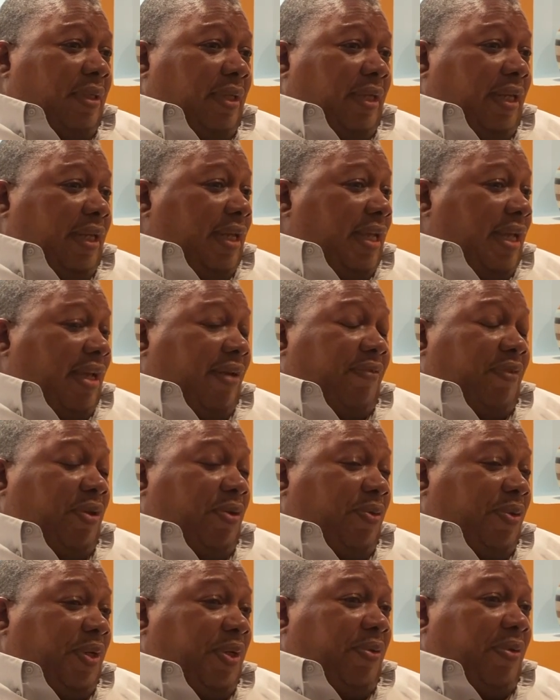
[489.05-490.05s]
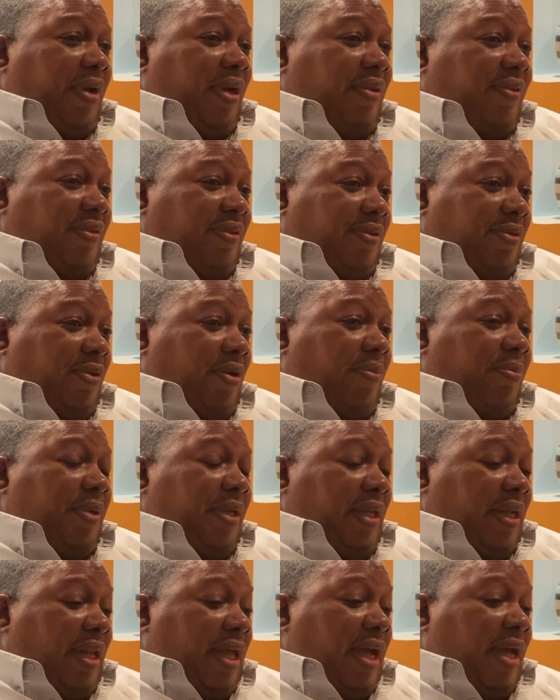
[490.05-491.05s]
And I have no regrets. It taught me a
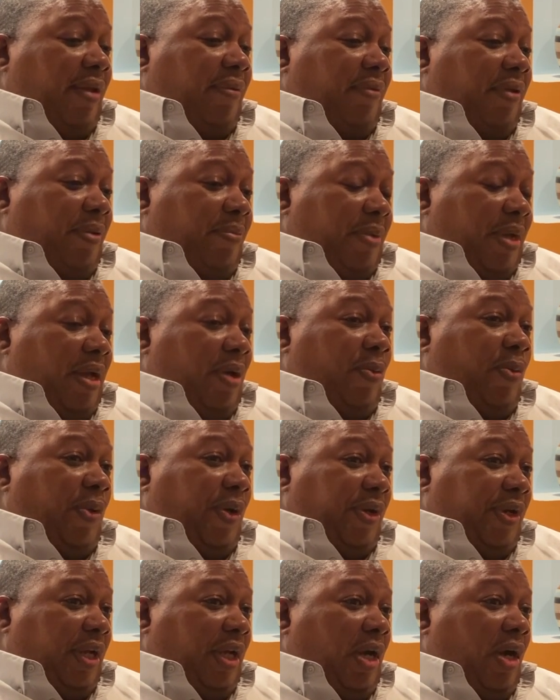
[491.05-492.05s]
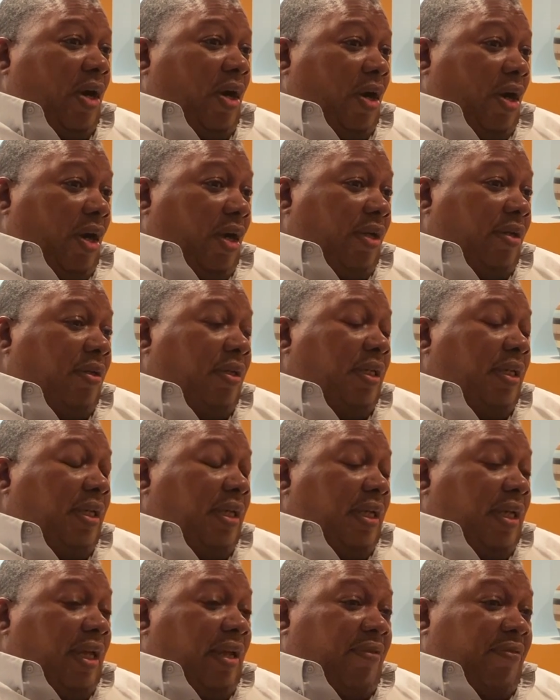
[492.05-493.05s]
lot about working hard
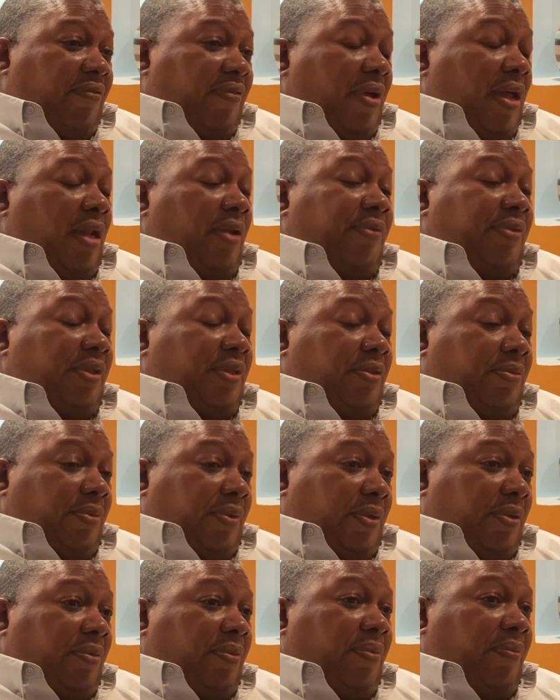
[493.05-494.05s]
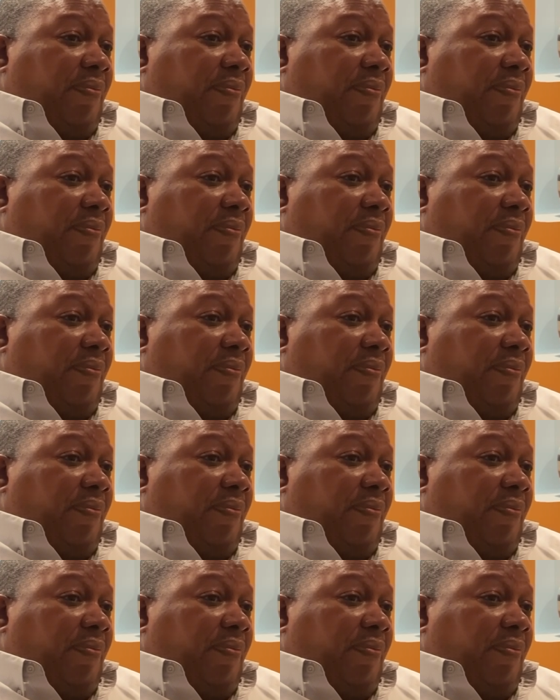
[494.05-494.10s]
and following through.